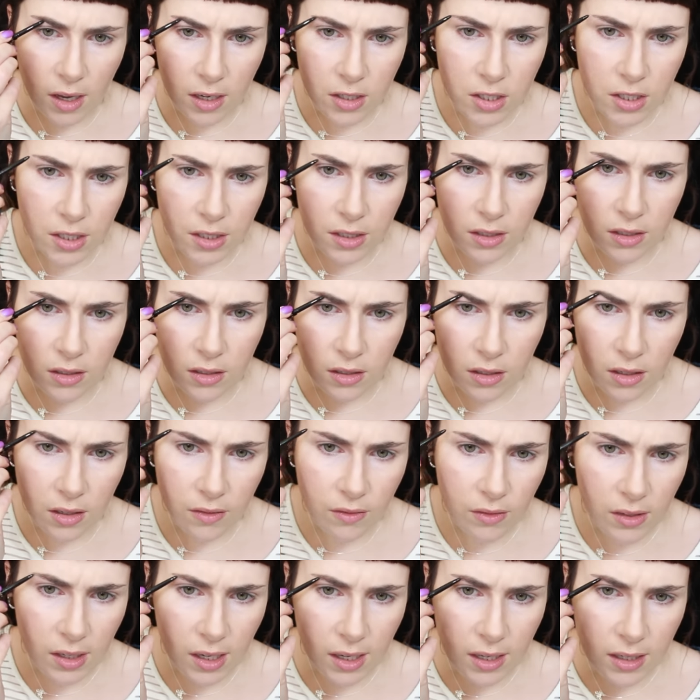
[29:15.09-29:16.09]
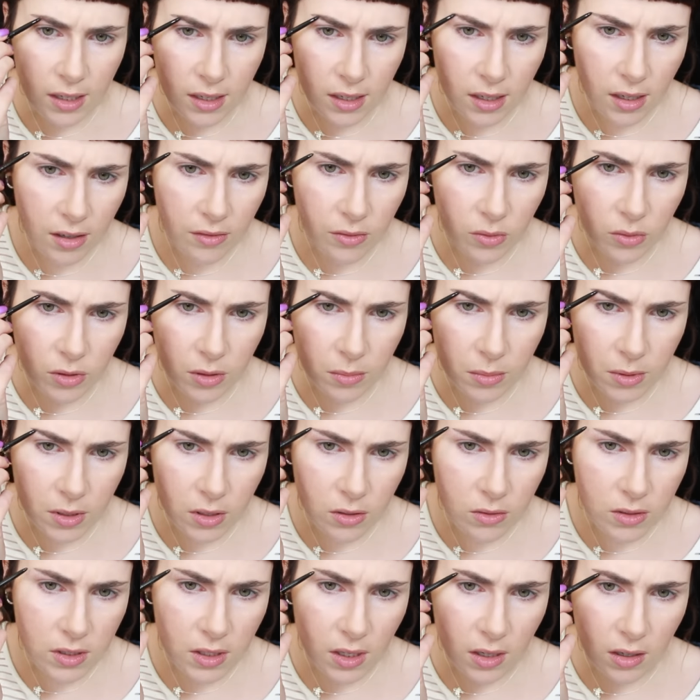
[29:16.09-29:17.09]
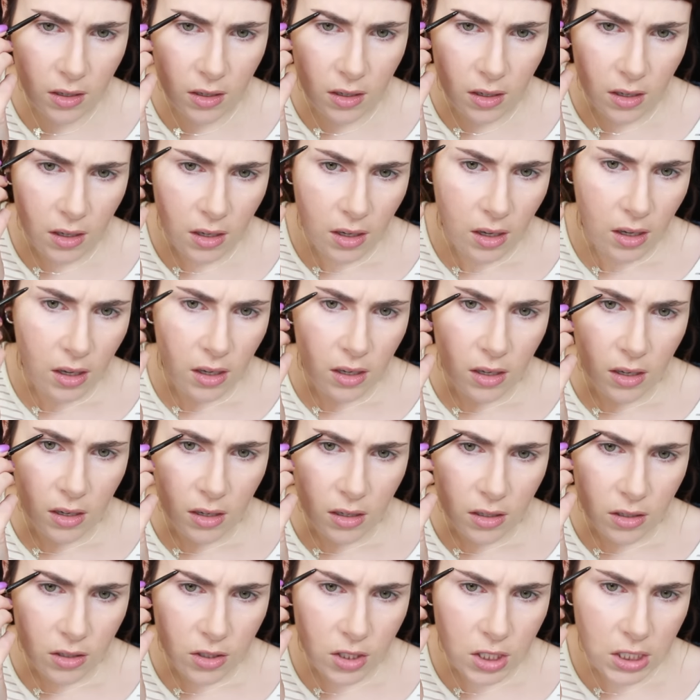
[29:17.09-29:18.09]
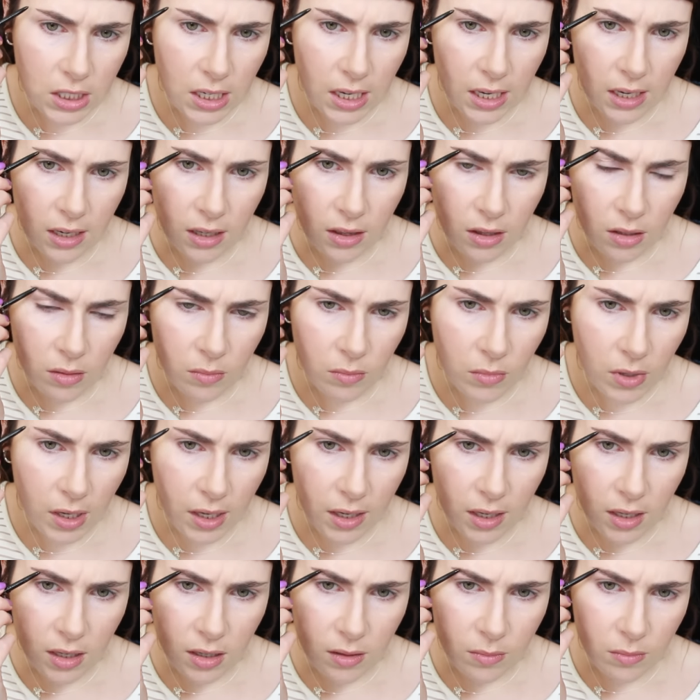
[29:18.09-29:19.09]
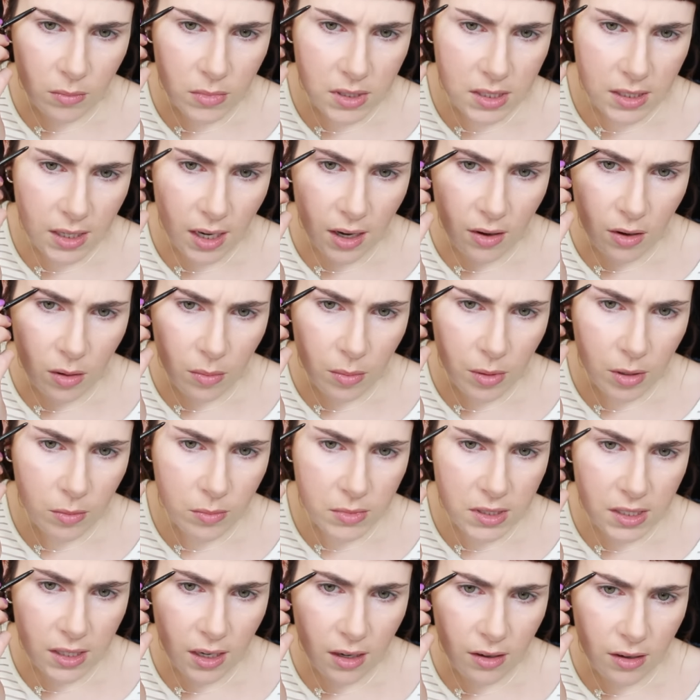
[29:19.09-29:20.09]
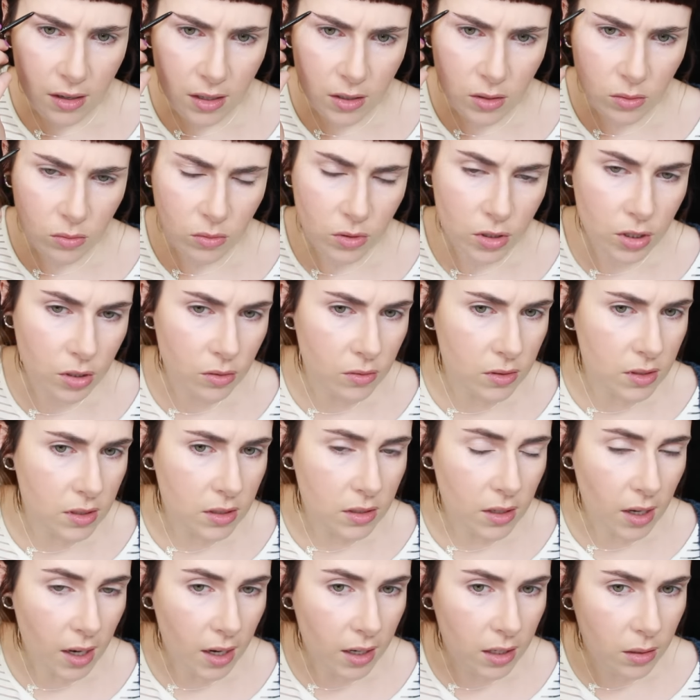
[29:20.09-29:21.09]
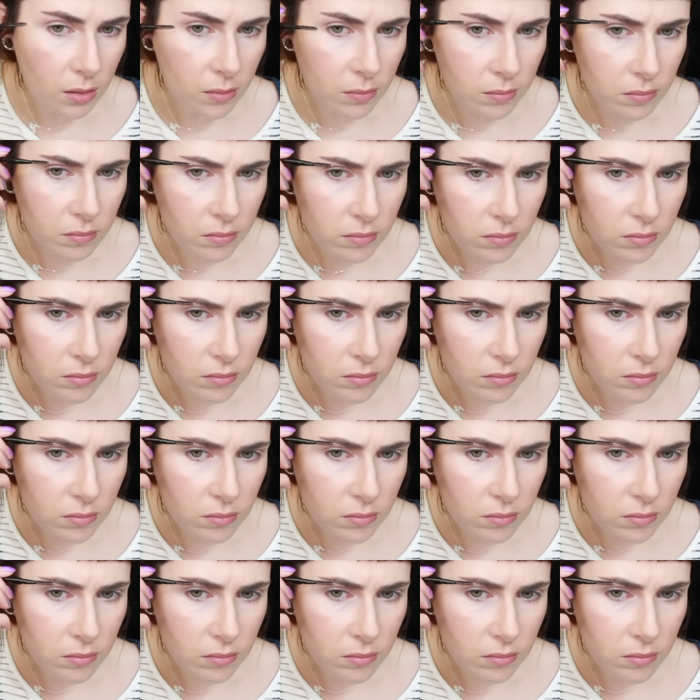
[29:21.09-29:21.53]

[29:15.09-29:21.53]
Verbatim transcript: Actually, even lately, I've only been using gel in them, like mascara, brow mascara. I don't use any,